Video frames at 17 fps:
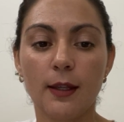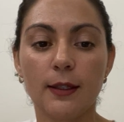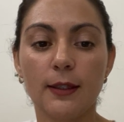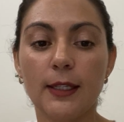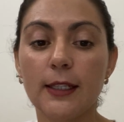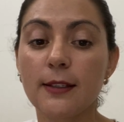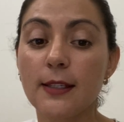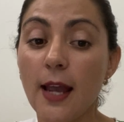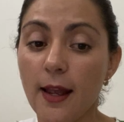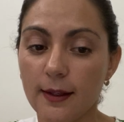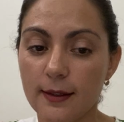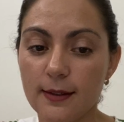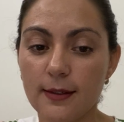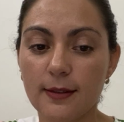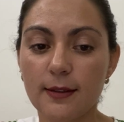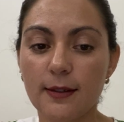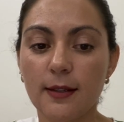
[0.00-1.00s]
The
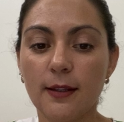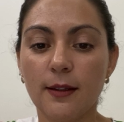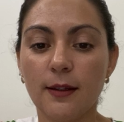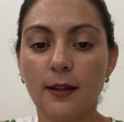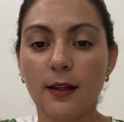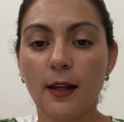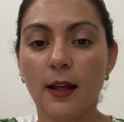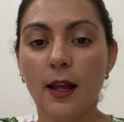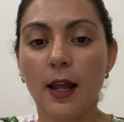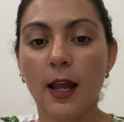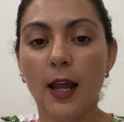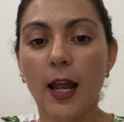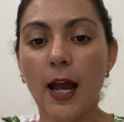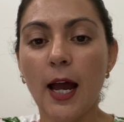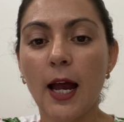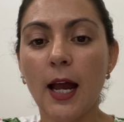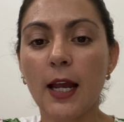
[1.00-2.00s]
text.
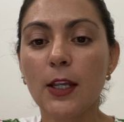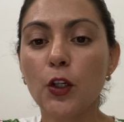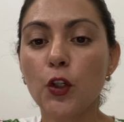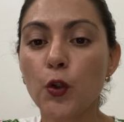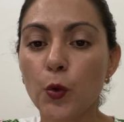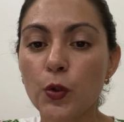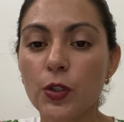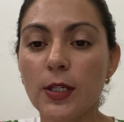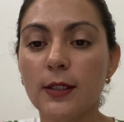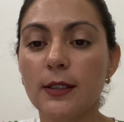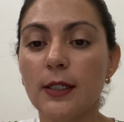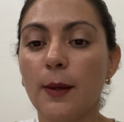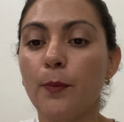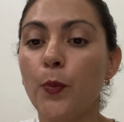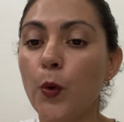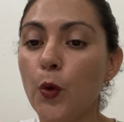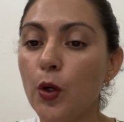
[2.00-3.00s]
I used the
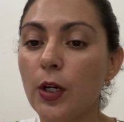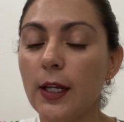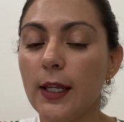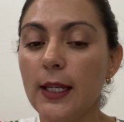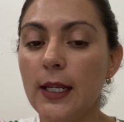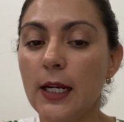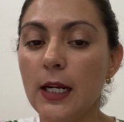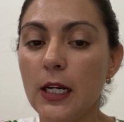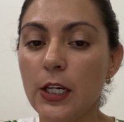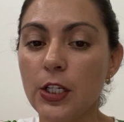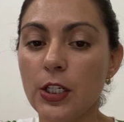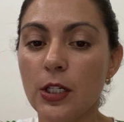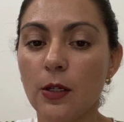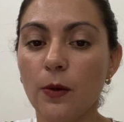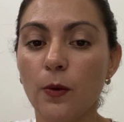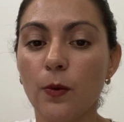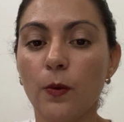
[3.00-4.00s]
book
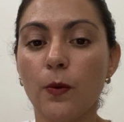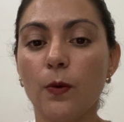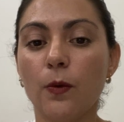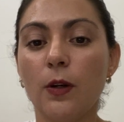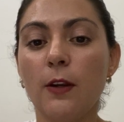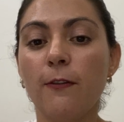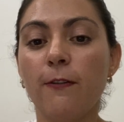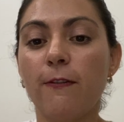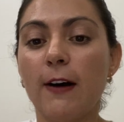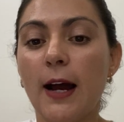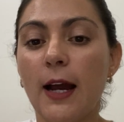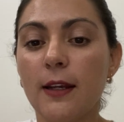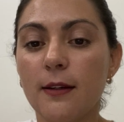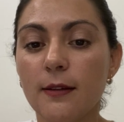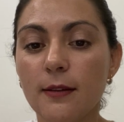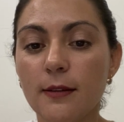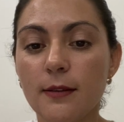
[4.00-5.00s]
English
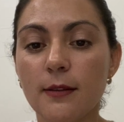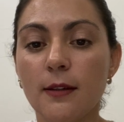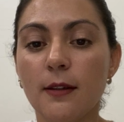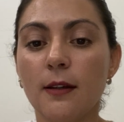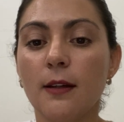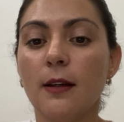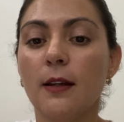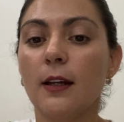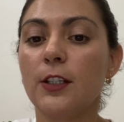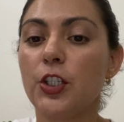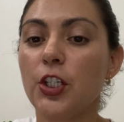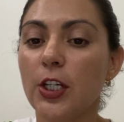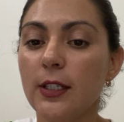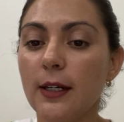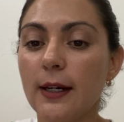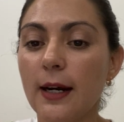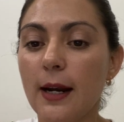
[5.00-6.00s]
Unified
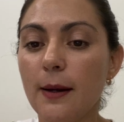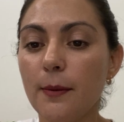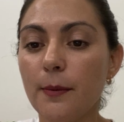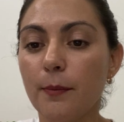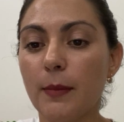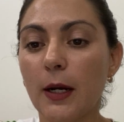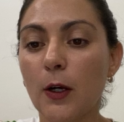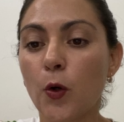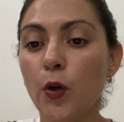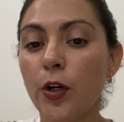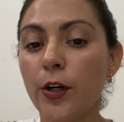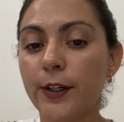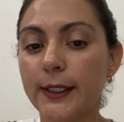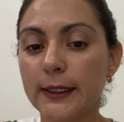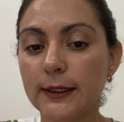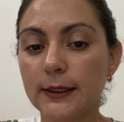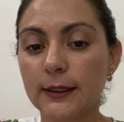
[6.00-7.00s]
General
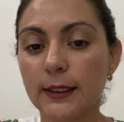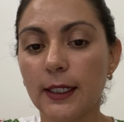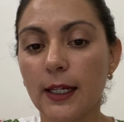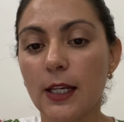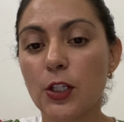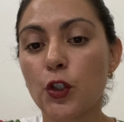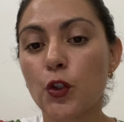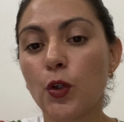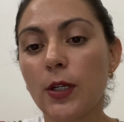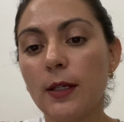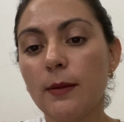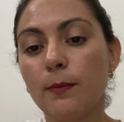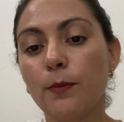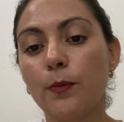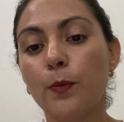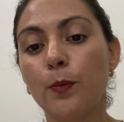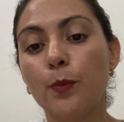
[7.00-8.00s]
Baccalaureate
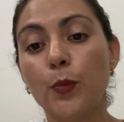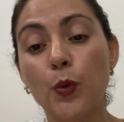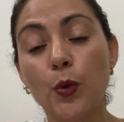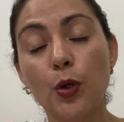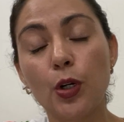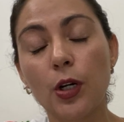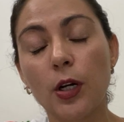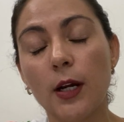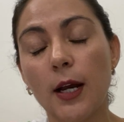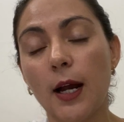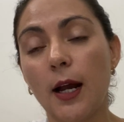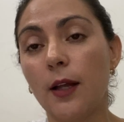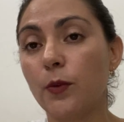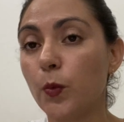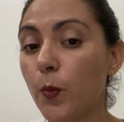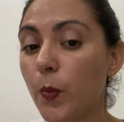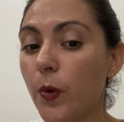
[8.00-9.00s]
Student Book
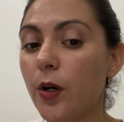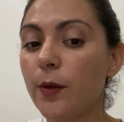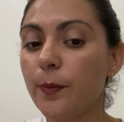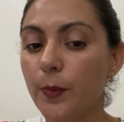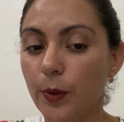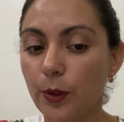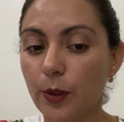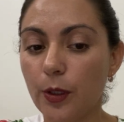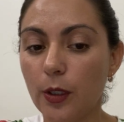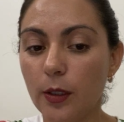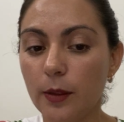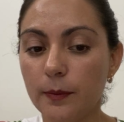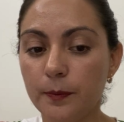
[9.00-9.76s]
and Workbook.